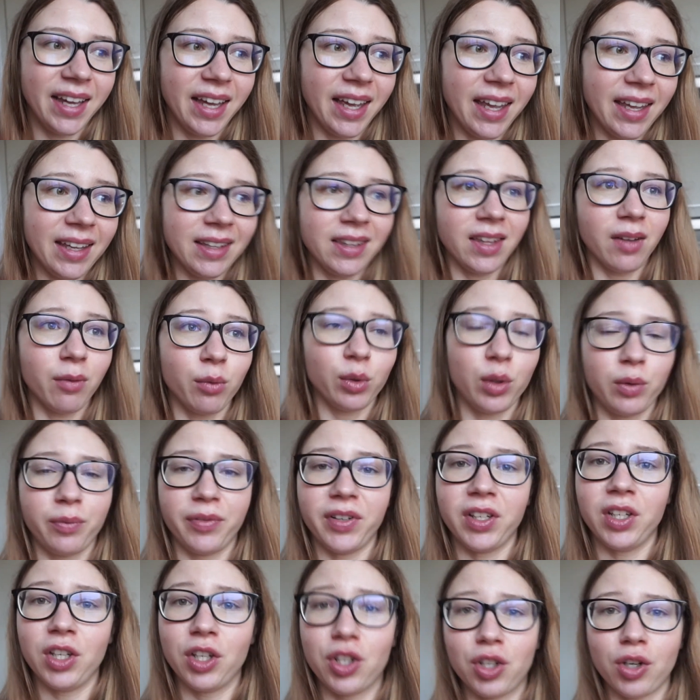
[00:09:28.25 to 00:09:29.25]
And I will
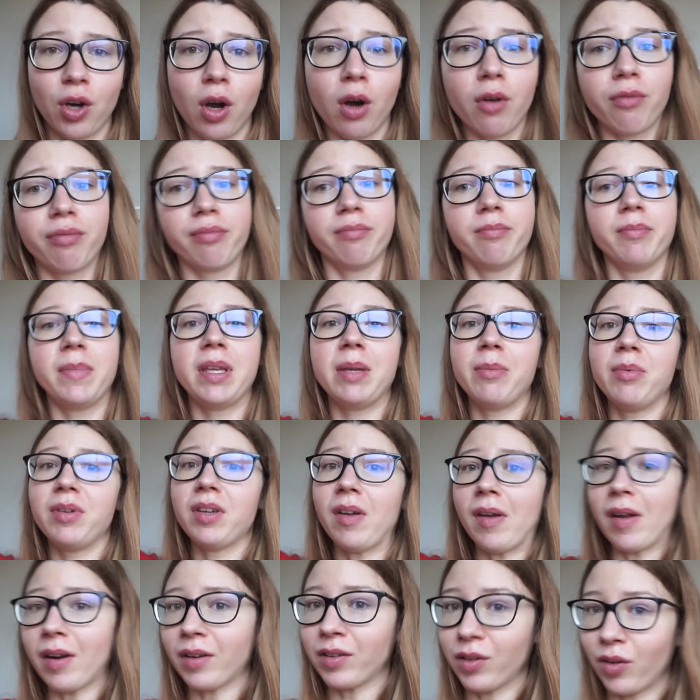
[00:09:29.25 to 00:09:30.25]
finish off
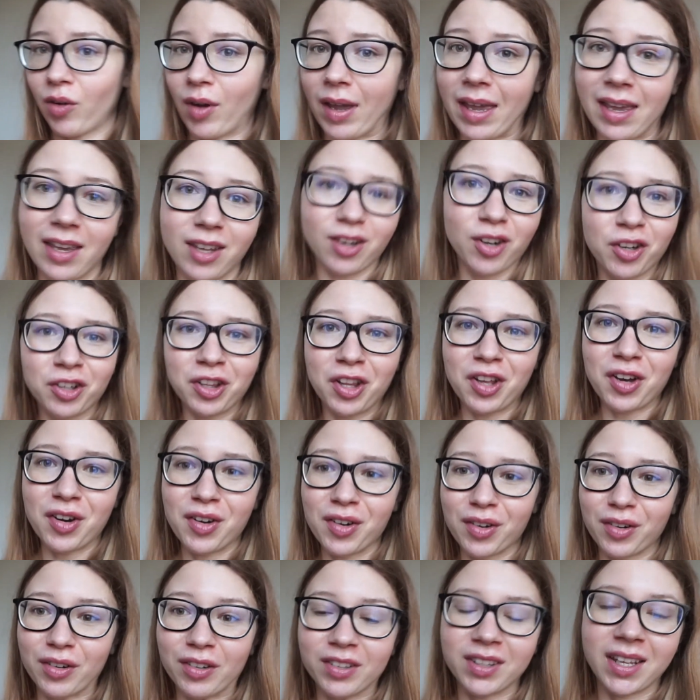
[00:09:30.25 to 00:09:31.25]
maybe, I don't know, 8
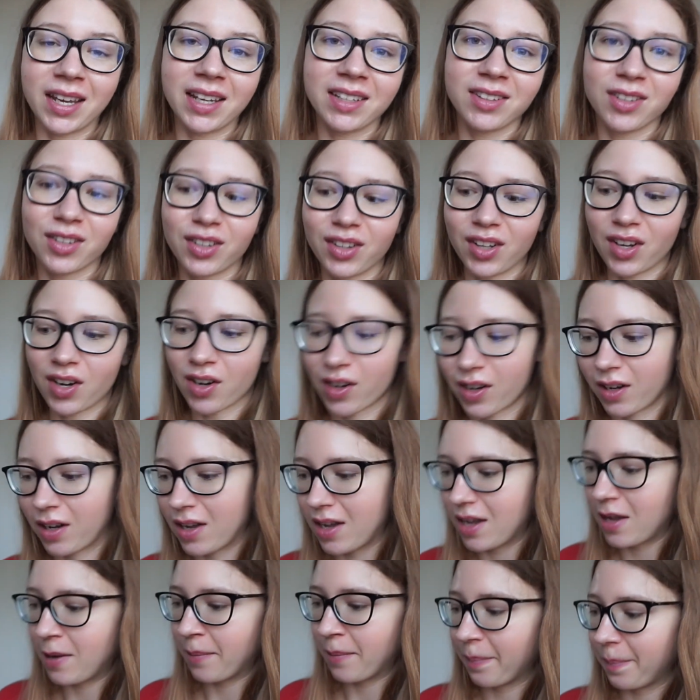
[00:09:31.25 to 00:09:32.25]
o'clock or 9 o'clock
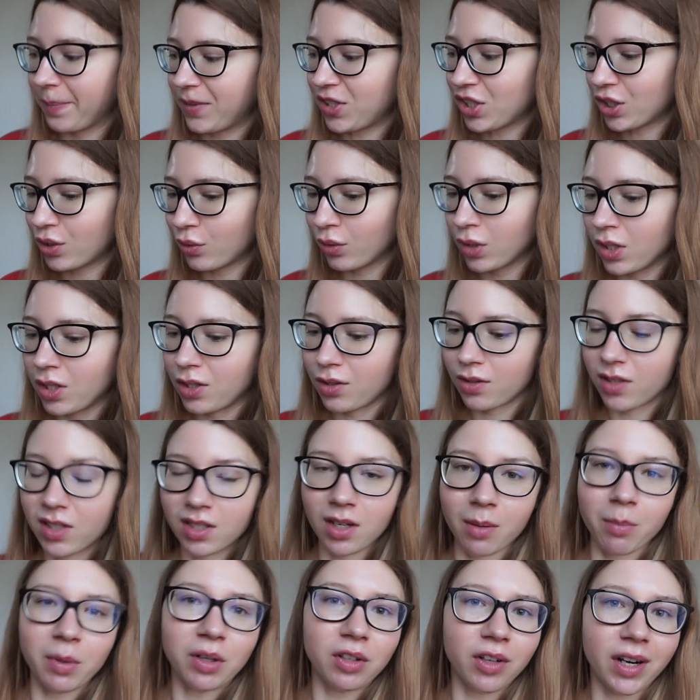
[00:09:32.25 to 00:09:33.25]
Just wanted to
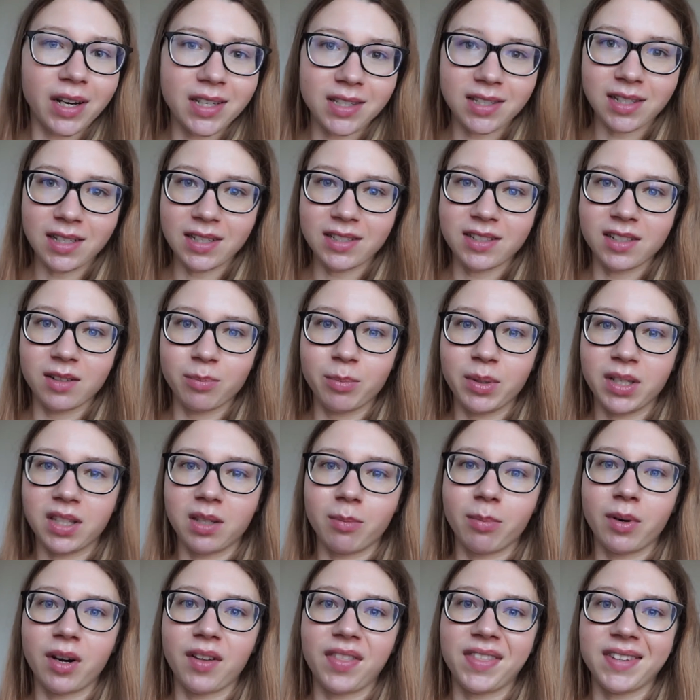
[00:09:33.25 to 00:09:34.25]
summarize a little bit
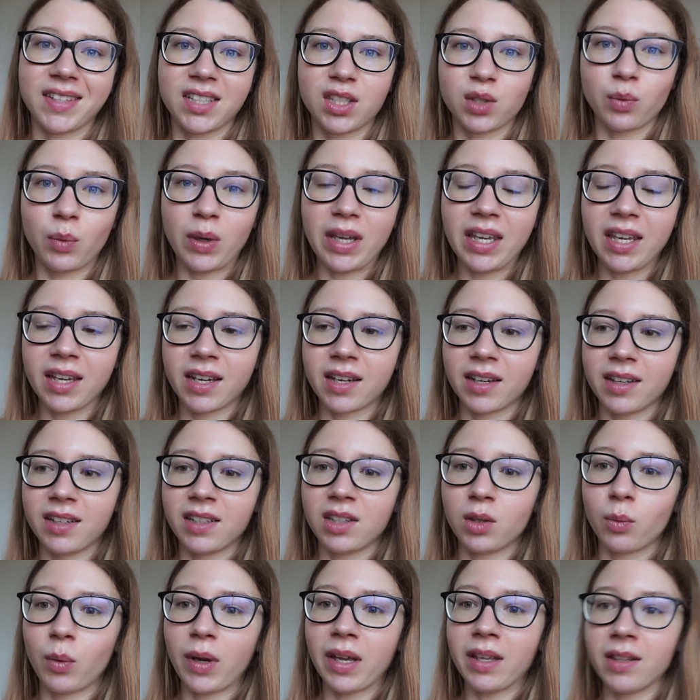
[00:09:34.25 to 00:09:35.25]
about this week.
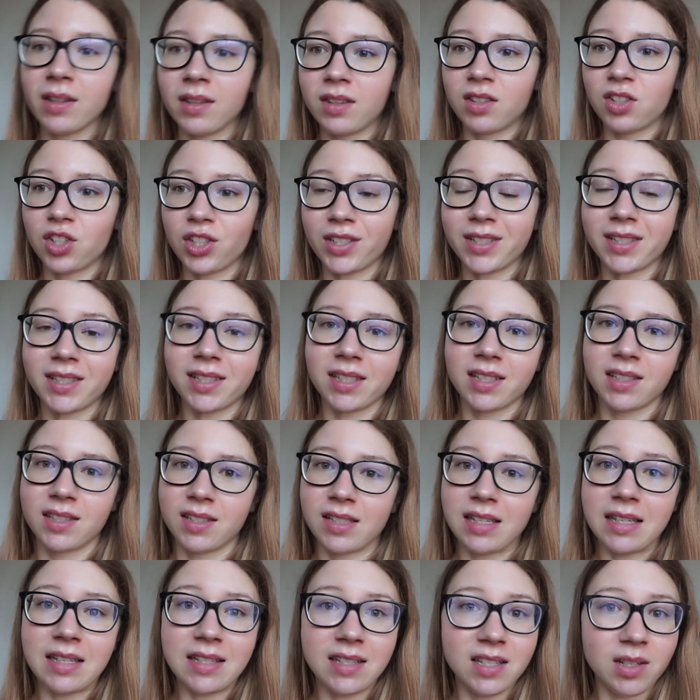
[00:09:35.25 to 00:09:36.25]
It went just
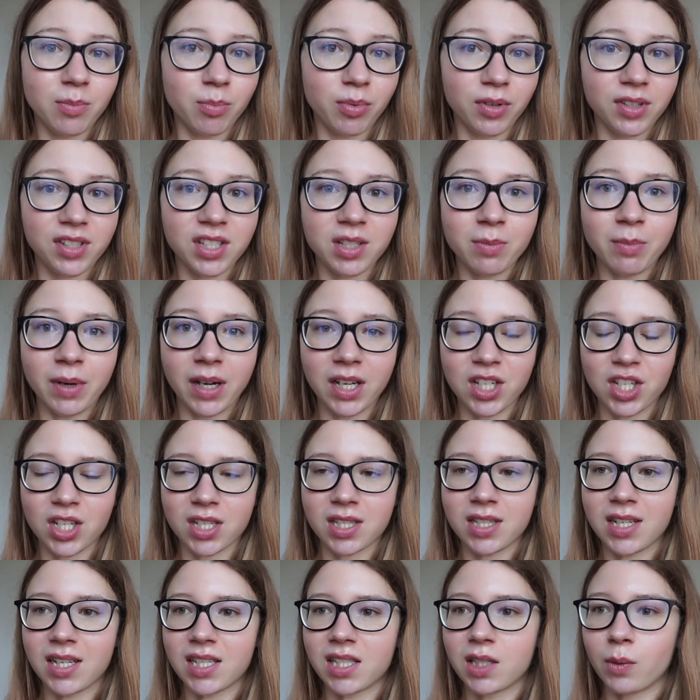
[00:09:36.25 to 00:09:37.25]
as easy pretty much
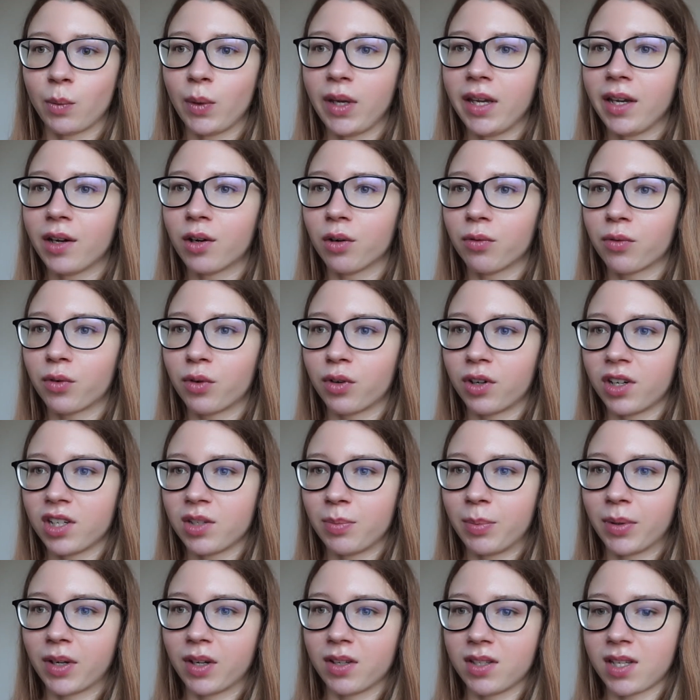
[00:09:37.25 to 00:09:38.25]
as last week, of
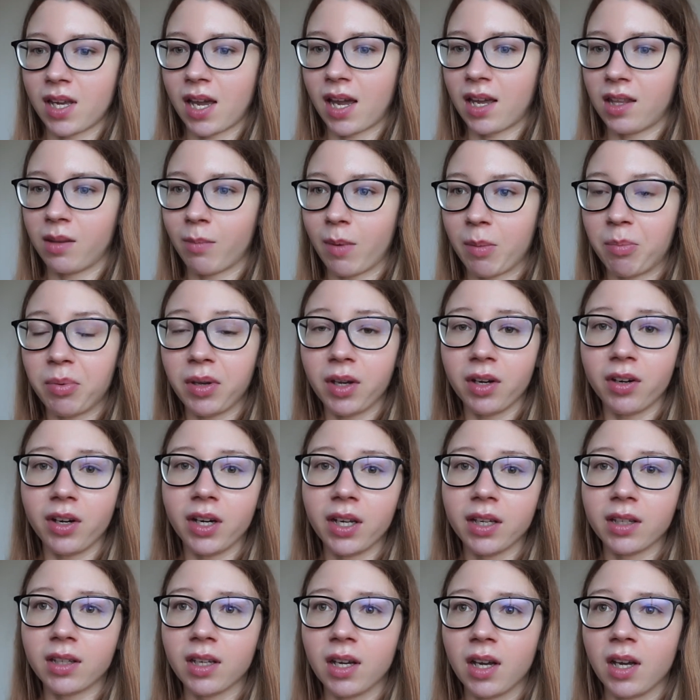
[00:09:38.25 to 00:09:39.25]
course, because I had my
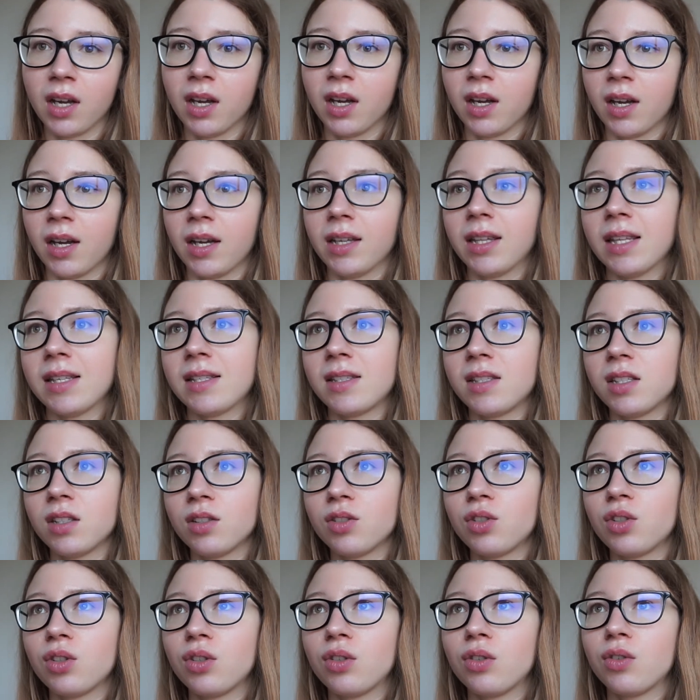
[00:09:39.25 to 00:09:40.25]
period, and I
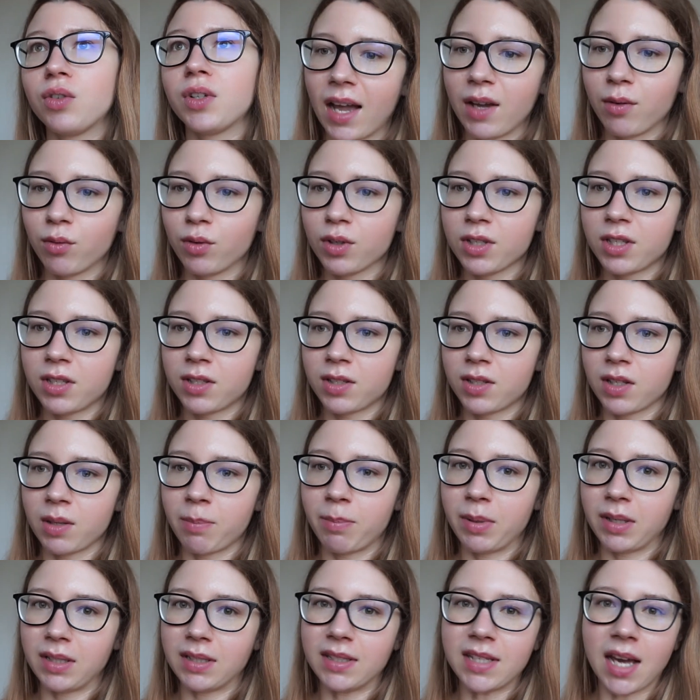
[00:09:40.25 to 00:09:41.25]
still do. I was a
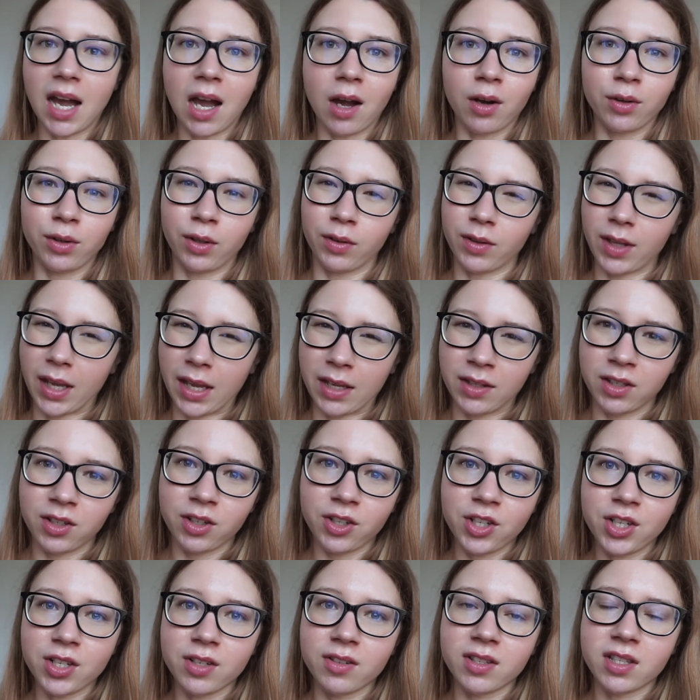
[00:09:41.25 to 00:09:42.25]
bit down on
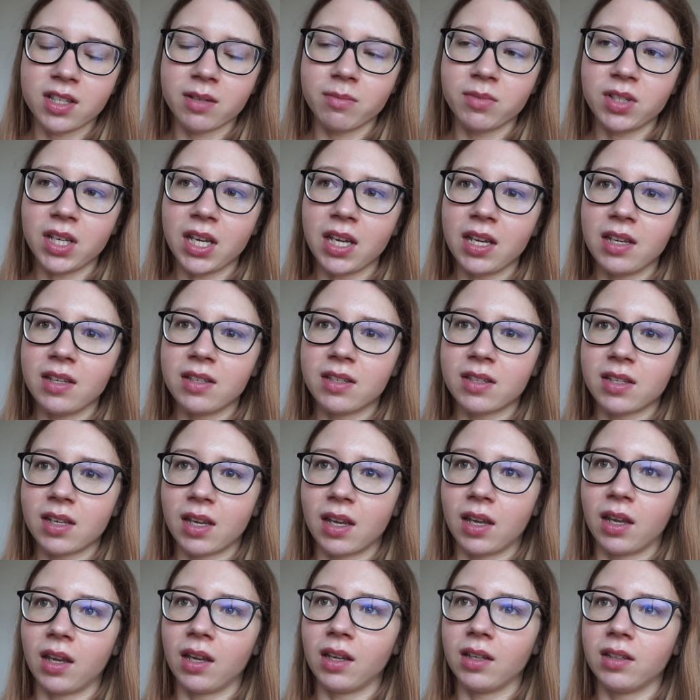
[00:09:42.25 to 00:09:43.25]
energy on some days,
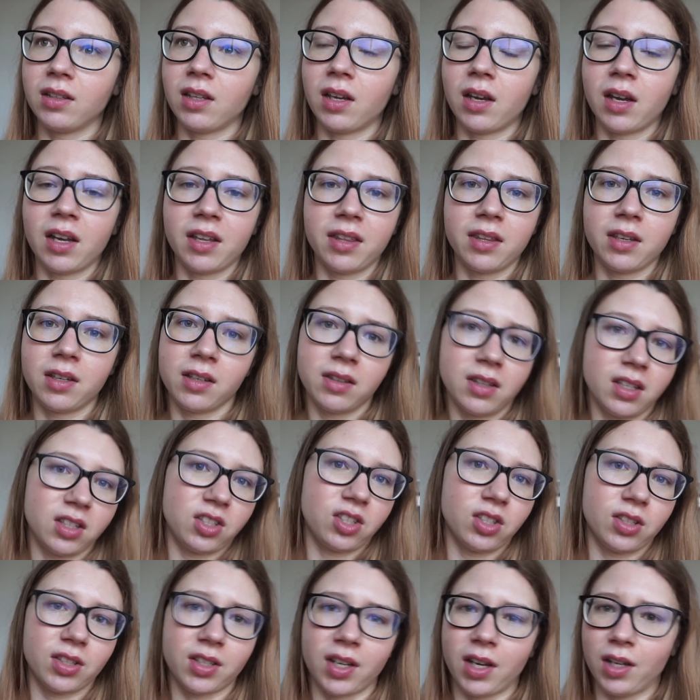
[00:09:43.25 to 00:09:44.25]
and I think
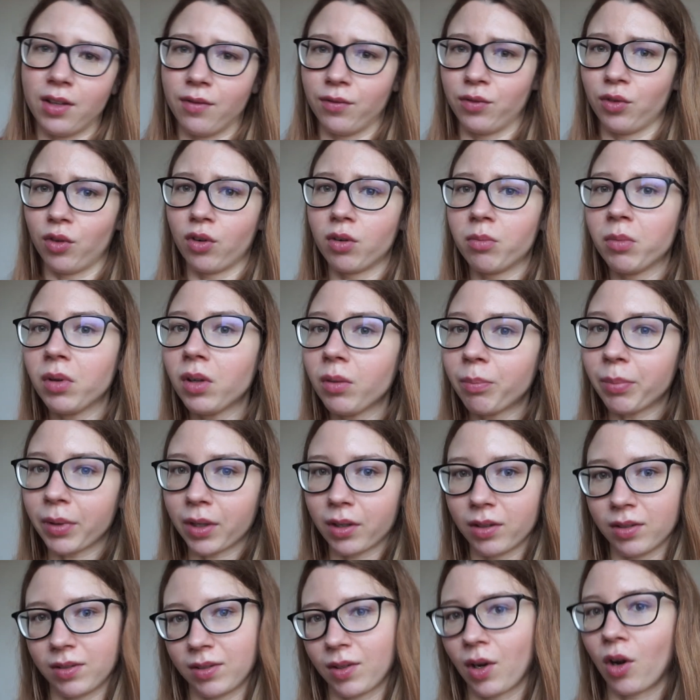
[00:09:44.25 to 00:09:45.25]
that's just kind of normal
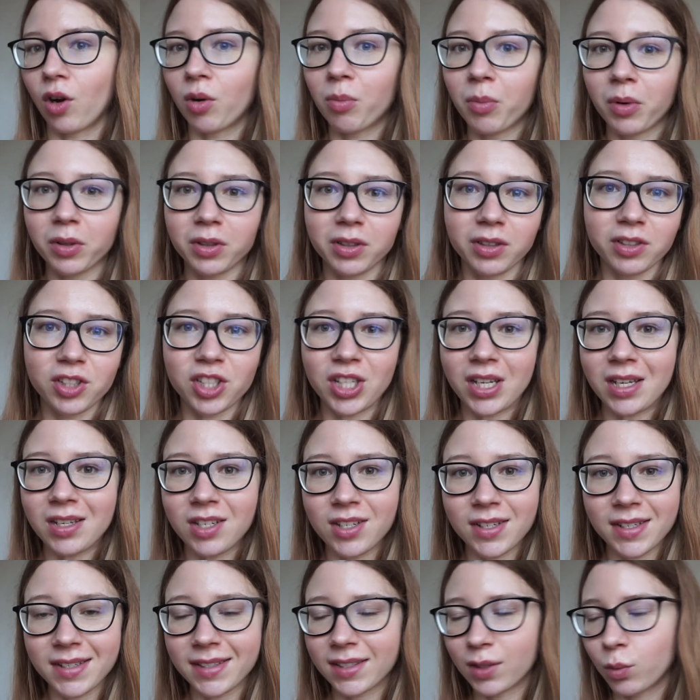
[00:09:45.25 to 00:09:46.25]
because hormonal
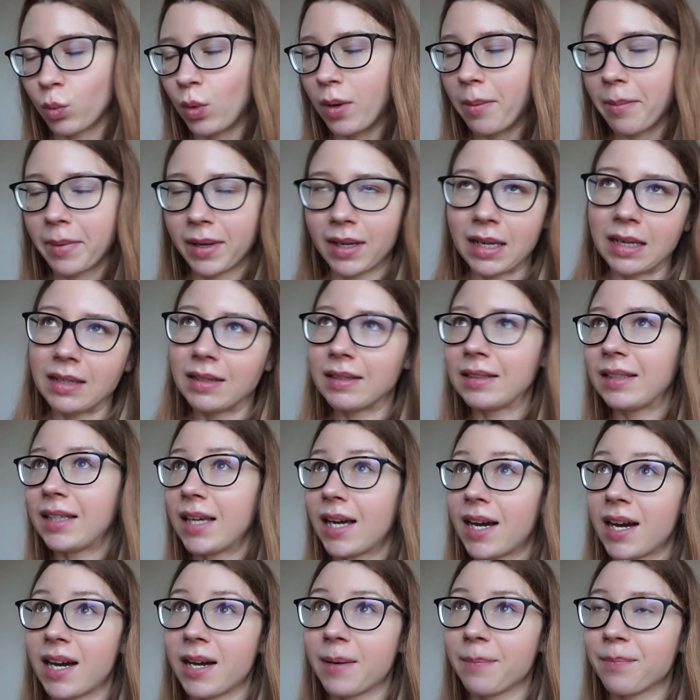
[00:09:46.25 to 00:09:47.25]
changes, women,
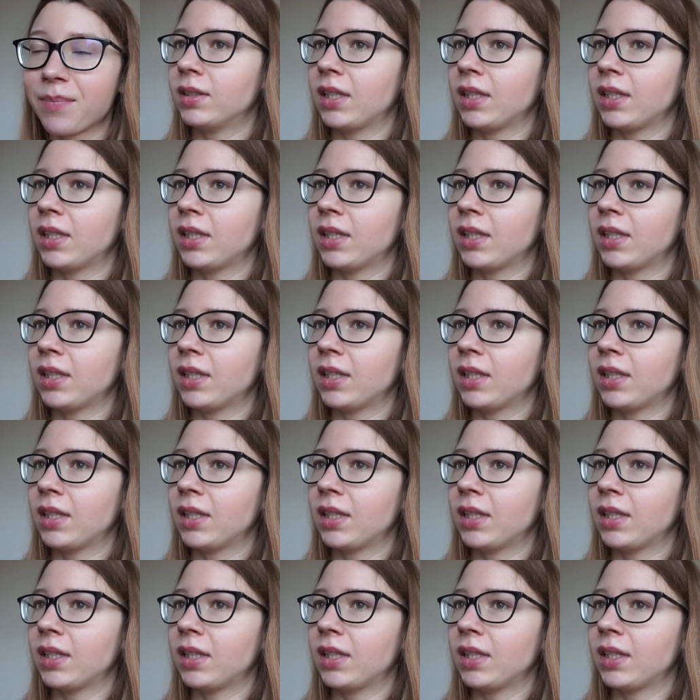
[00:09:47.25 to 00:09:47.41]
yeah,